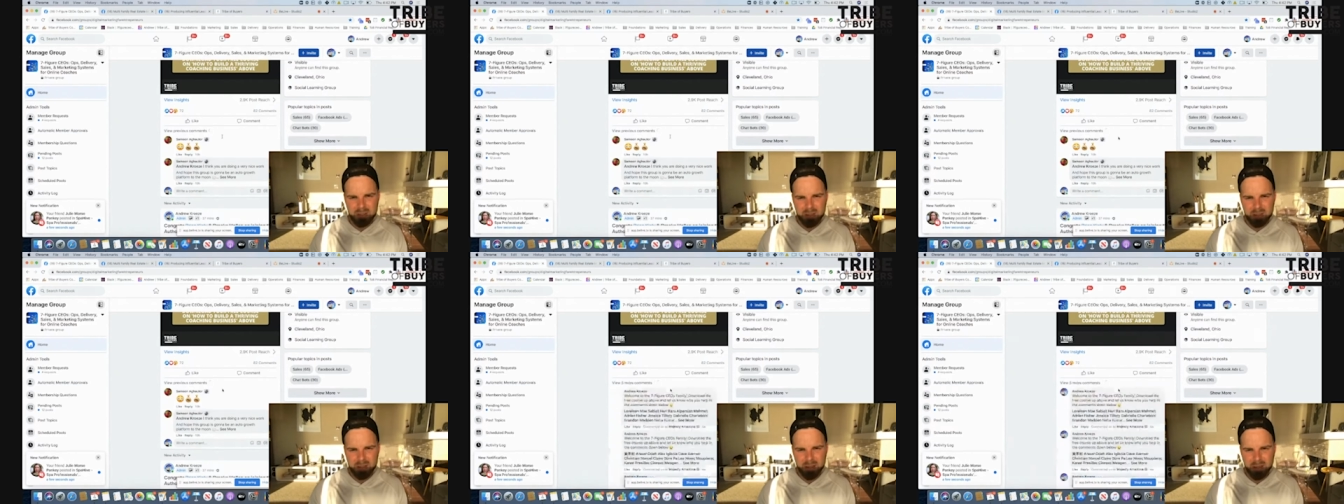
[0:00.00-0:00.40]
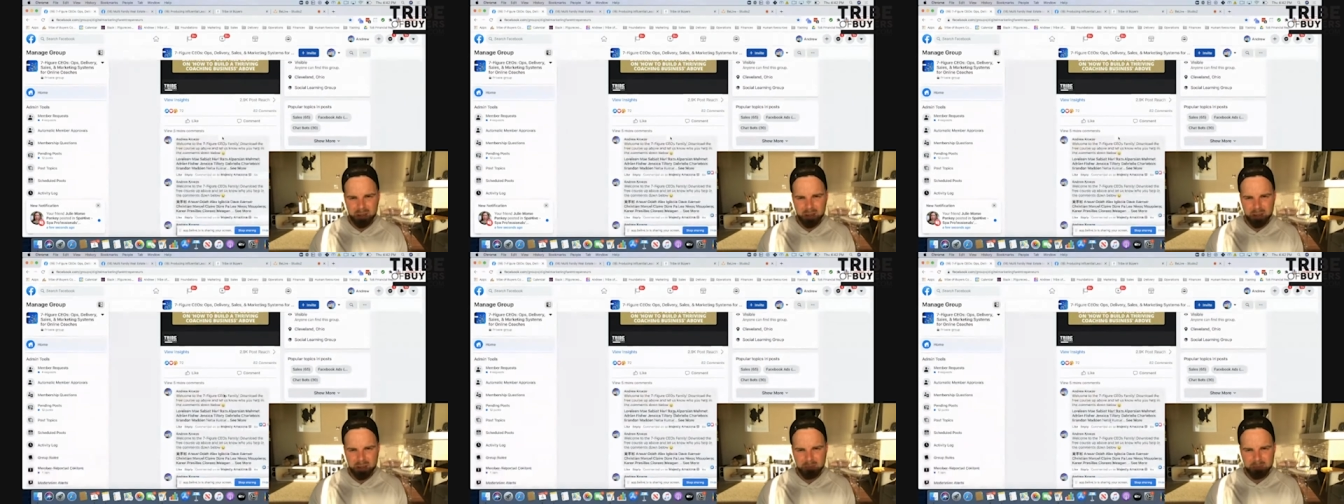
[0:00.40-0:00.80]

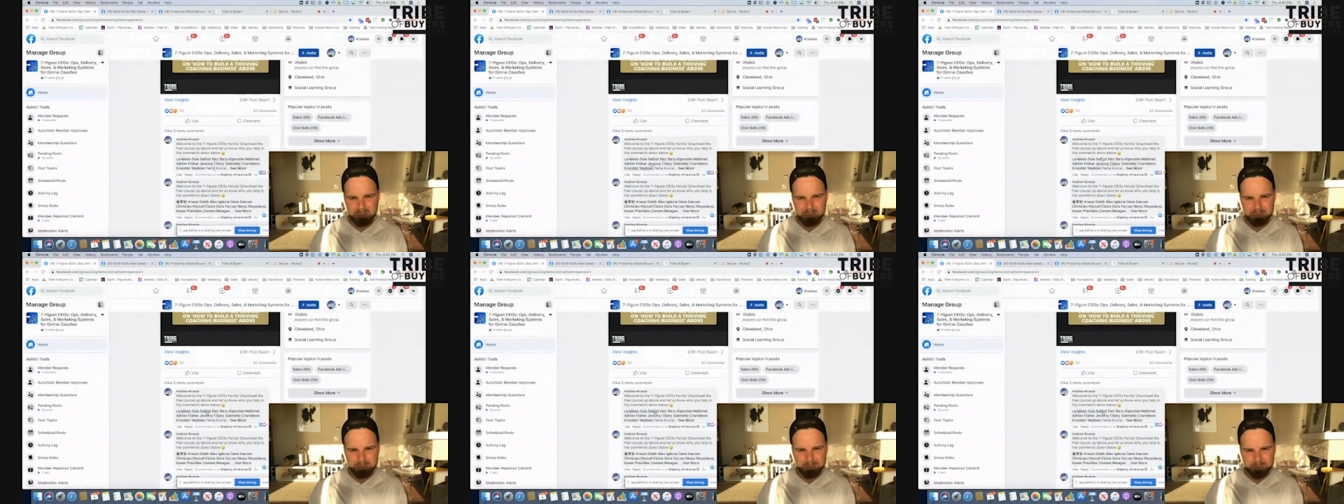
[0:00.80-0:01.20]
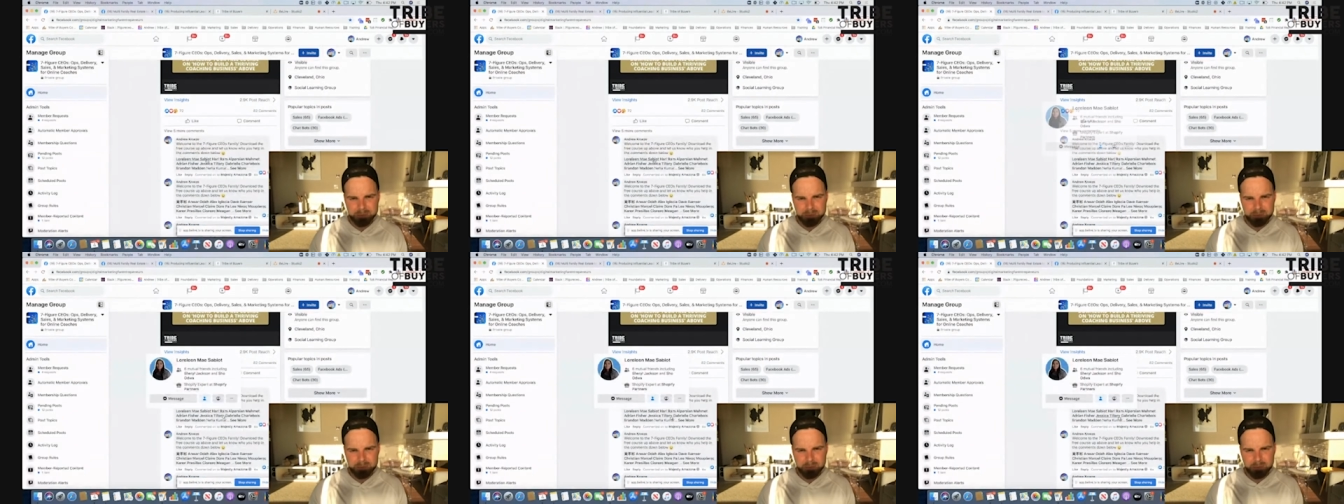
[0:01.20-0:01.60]
um,
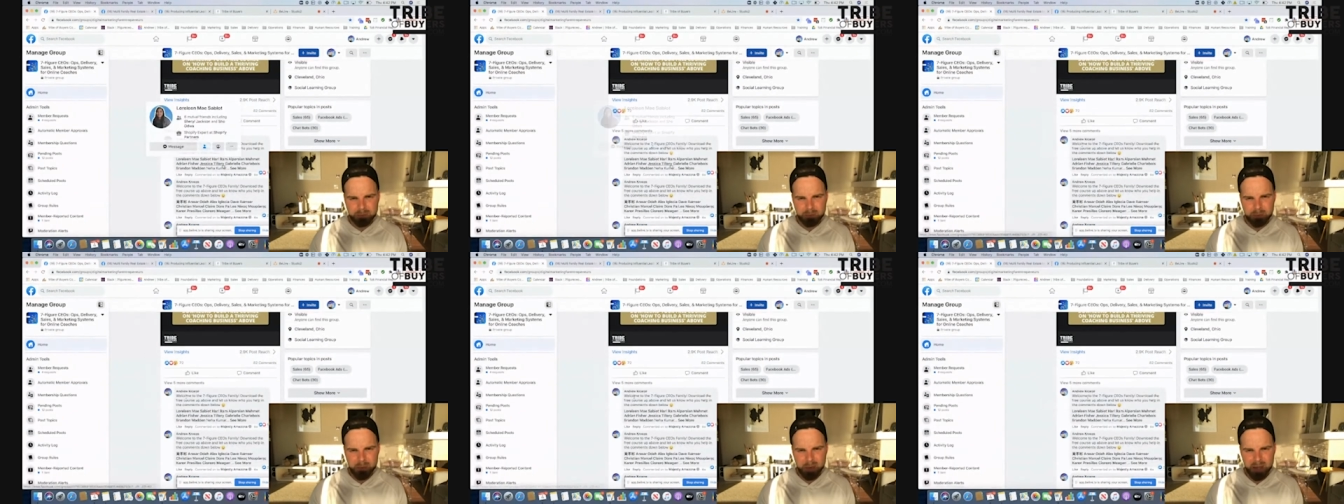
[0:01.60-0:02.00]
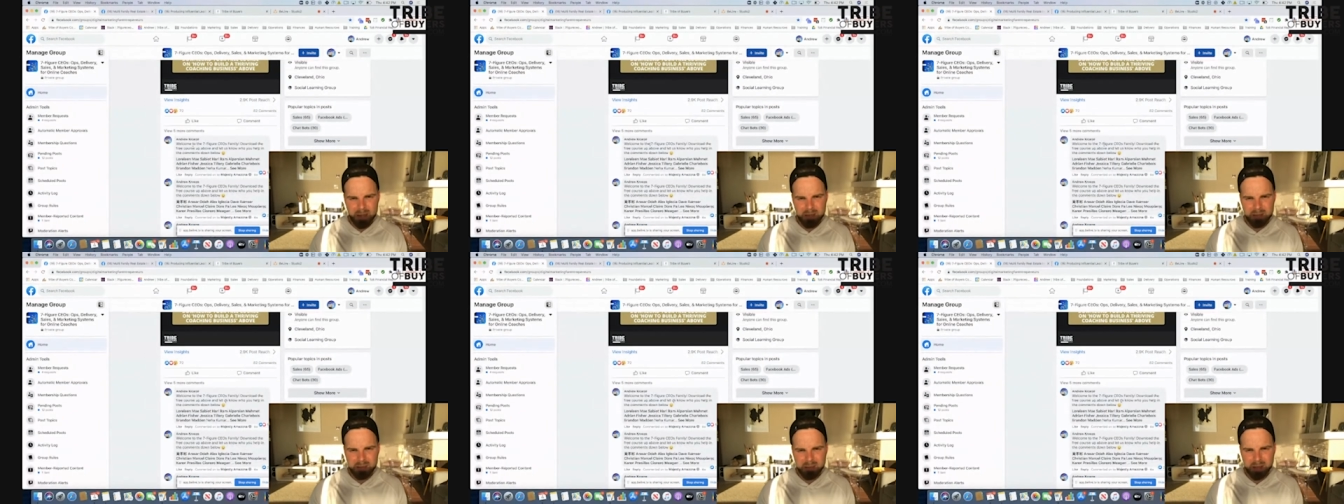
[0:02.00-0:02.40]

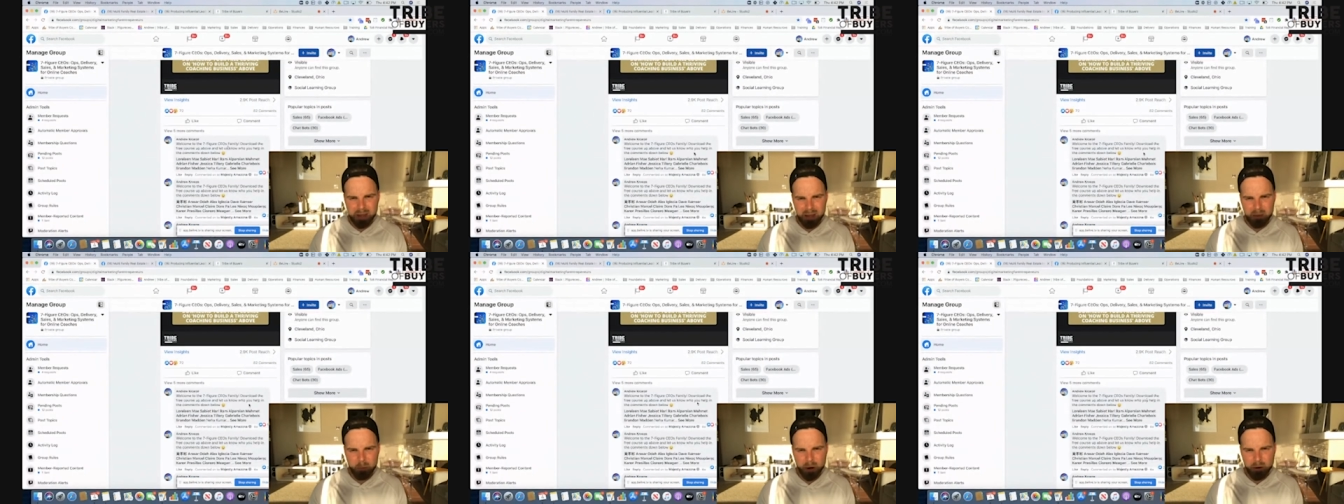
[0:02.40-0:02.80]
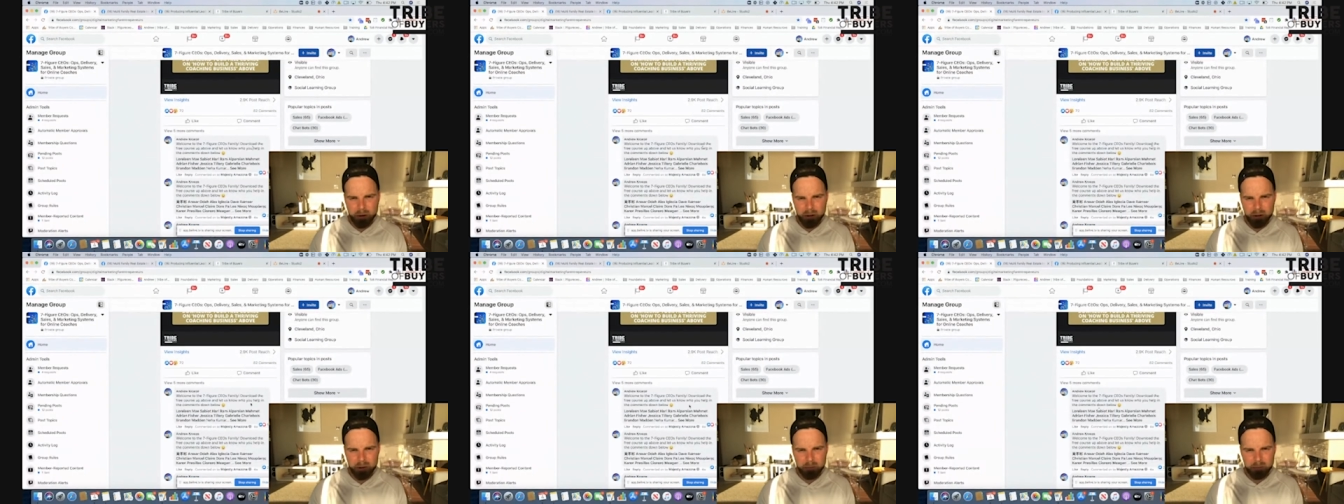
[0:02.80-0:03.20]
and say,
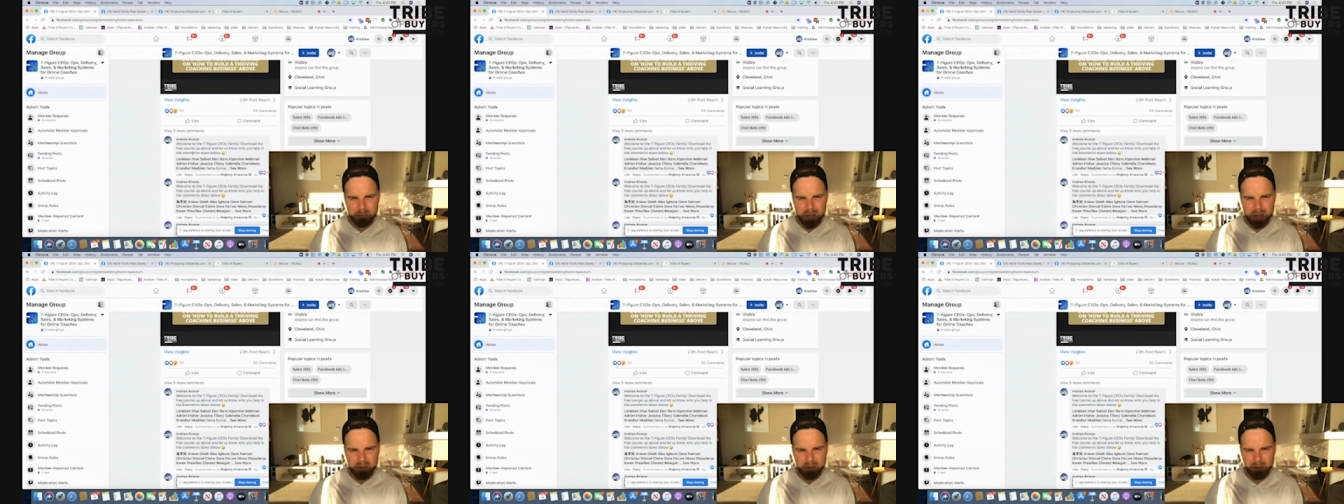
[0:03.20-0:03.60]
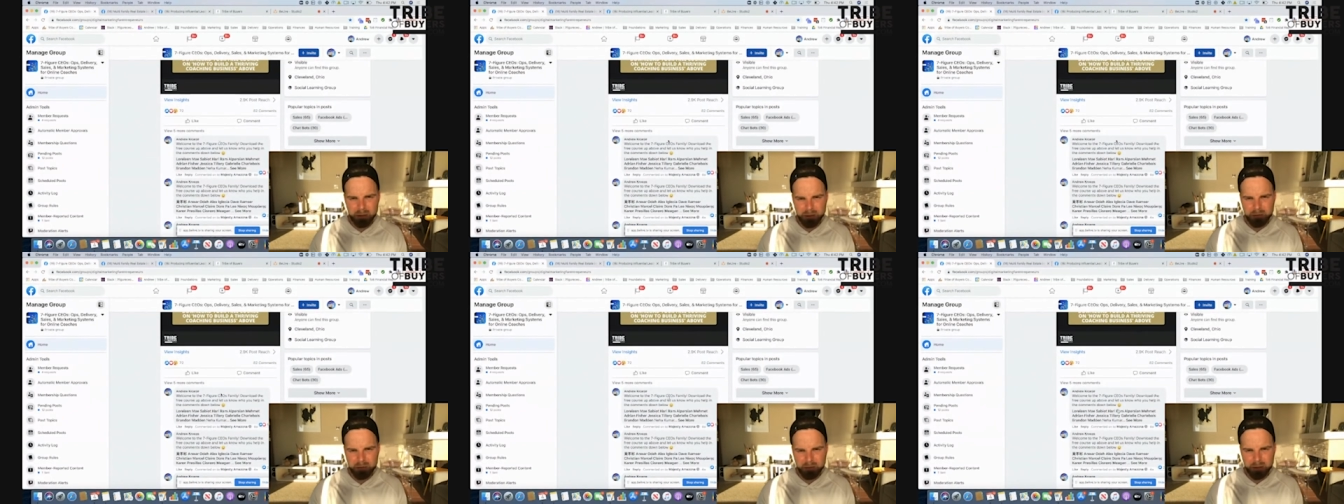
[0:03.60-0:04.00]
welcome, download
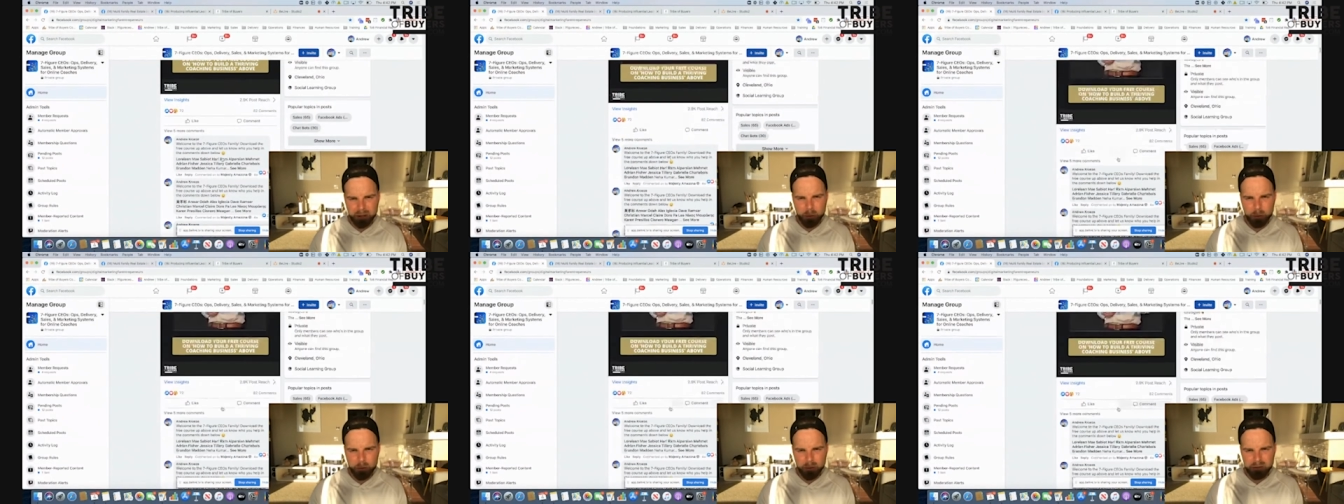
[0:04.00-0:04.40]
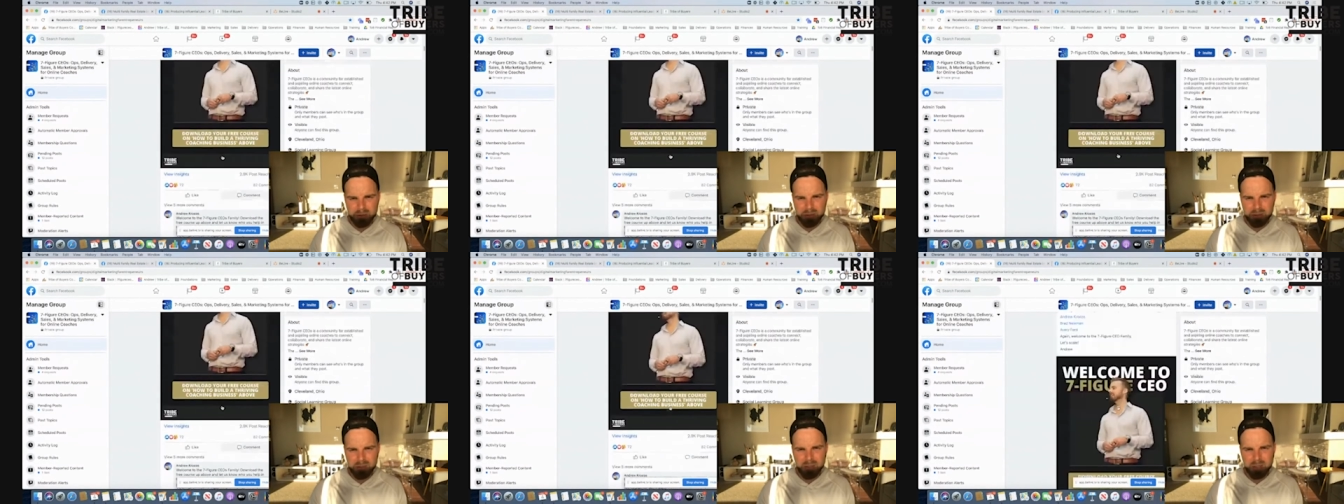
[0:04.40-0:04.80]
the free
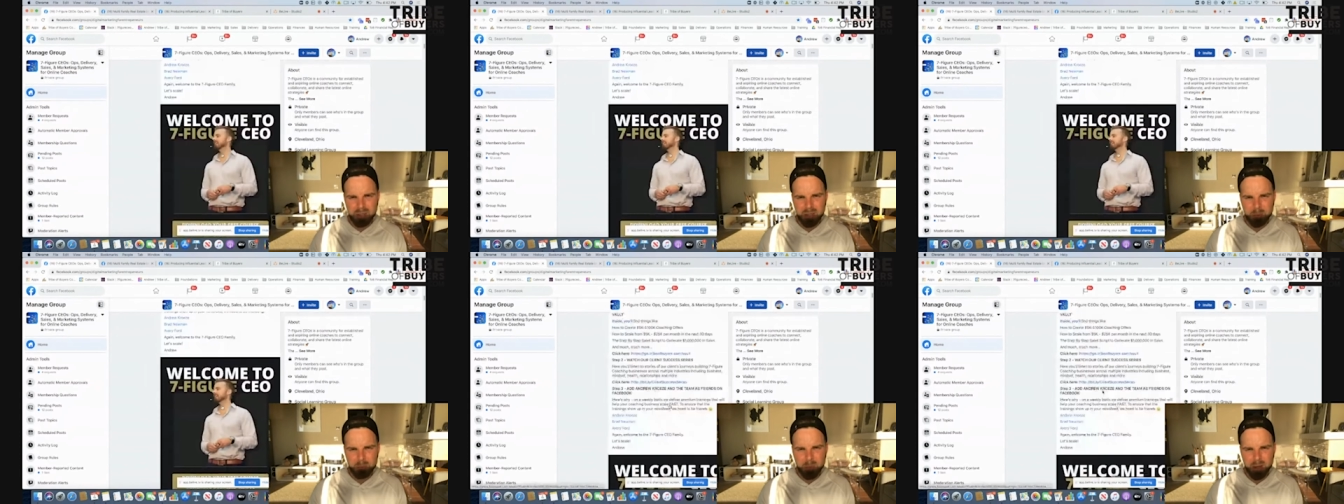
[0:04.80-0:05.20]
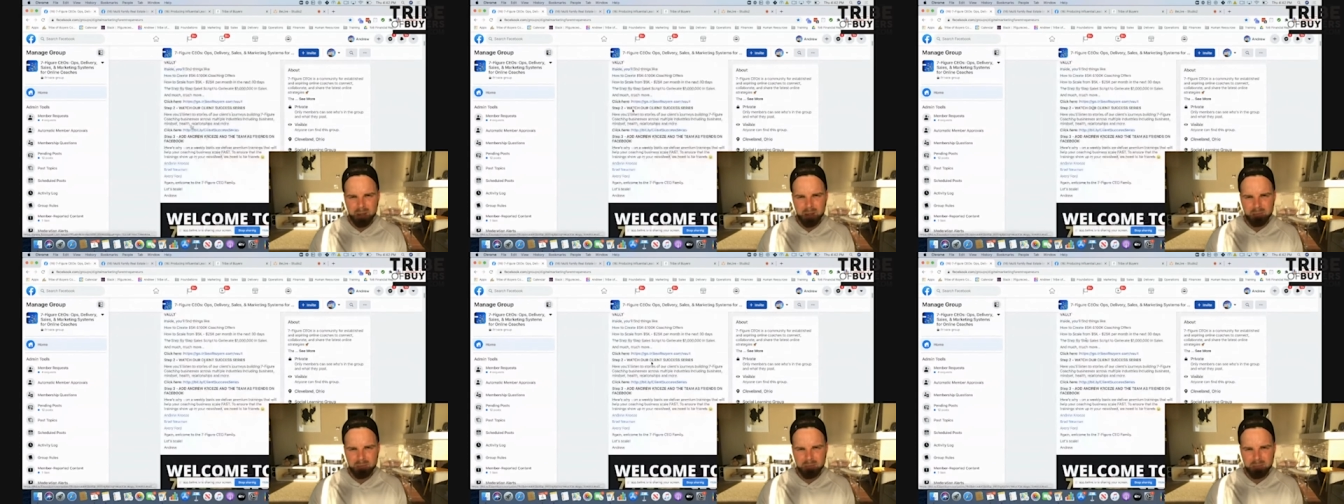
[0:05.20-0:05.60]
course
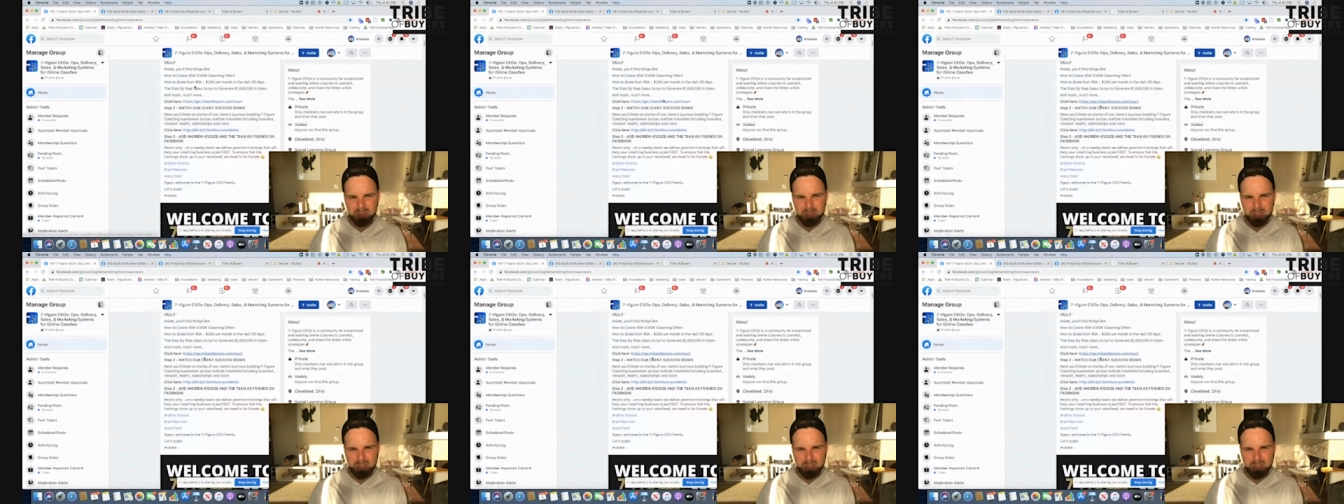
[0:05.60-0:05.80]
above